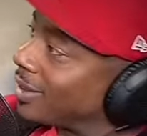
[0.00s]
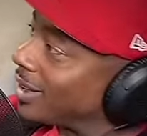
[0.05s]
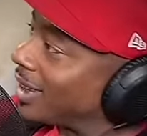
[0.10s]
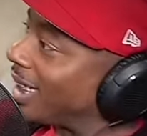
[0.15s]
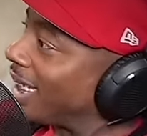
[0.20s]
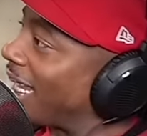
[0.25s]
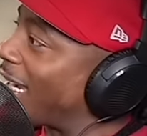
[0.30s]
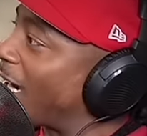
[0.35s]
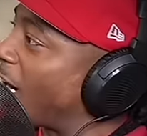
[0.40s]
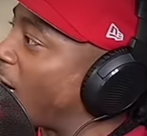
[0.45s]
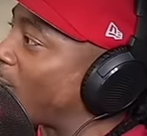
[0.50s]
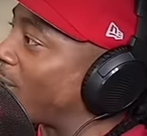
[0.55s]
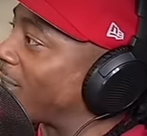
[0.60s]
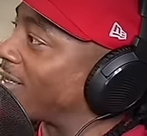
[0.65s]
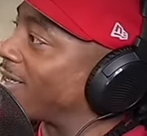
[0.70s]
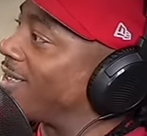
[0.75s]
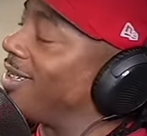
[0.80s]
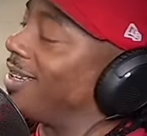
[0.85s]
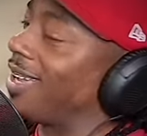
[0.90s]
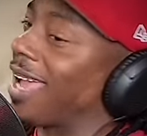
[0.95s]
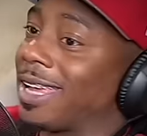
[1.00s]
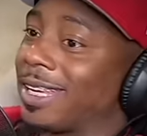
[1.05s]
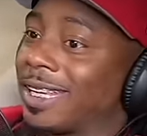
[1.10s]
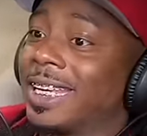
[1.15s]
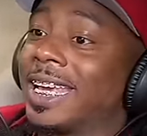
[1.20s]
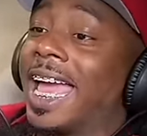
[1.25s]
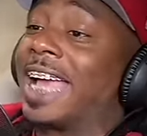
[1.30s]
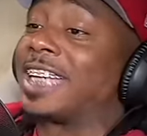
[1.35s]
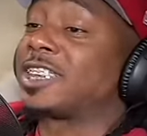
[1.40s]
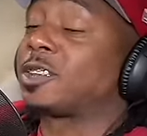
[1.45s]
And they always say,
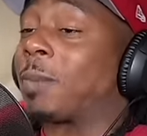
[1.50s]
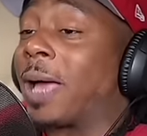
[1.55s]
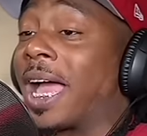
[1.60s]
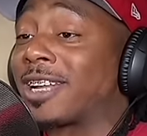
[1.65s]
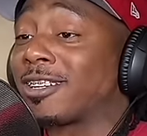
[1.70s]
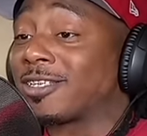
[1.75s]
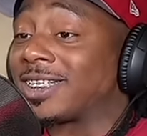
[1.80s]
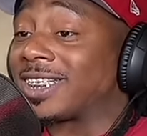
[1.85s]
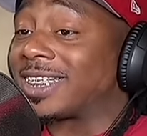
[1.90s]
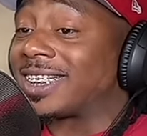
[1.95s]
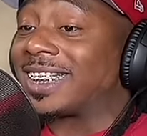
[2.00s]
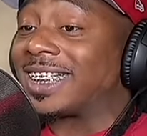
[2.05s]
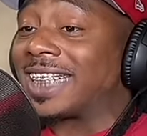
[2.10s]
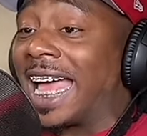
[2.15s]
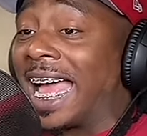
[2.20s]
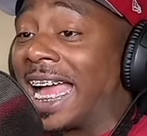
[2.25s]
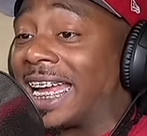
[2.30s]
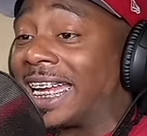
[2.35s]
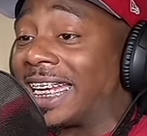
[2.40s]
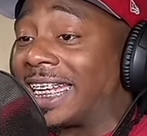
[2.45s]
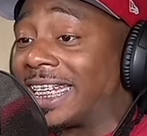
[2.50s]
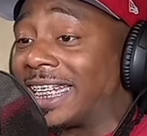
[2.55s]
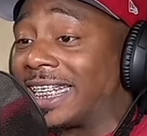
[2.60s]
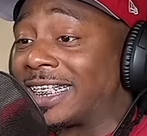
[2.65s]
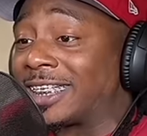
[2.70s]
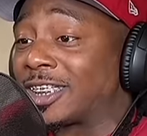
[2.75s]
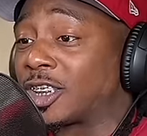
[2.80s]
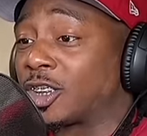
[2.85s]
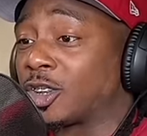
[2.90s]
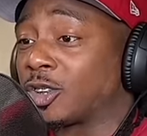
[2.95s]
hey, Spider Society is
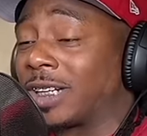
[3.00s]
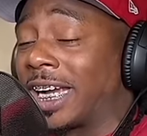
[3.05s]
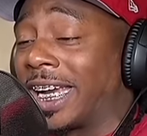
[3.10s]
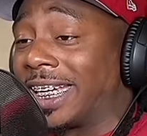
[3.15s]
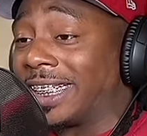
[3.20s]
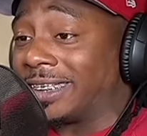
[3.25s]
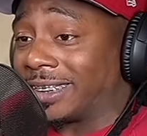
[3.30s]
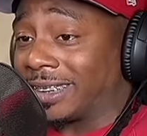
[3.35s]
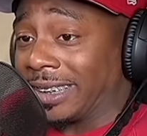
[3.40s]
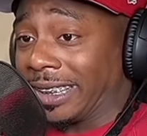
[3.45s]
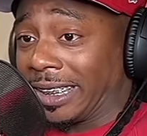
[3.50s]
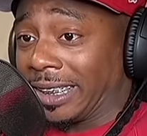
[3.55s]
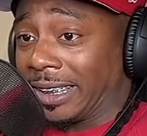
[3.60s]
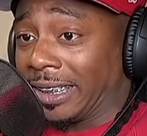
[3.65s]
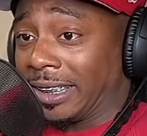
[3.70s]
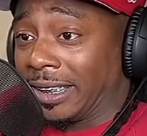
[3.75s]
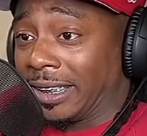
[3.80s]
crazy.